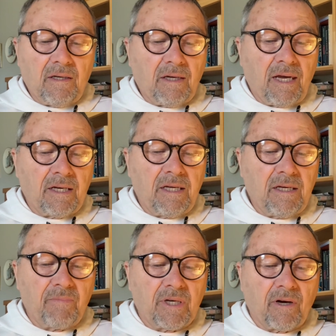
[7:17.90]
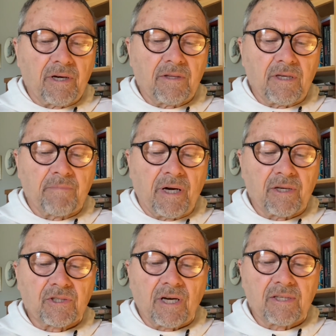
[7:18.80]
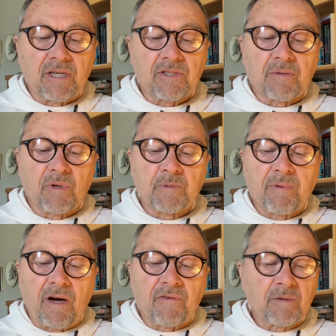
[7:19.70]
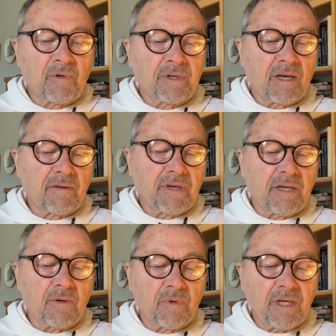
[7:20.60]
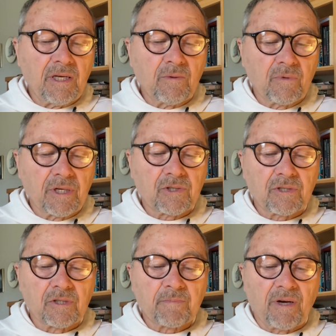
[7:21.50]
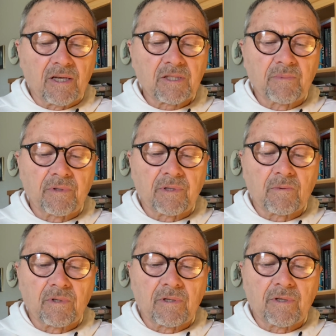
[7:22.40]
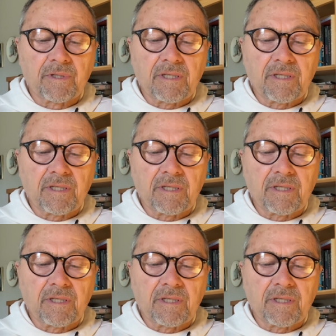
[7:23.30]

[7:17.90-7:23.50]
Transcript: And he regarded the Upanishads as the most profitable and elevating reading which is possible in the world.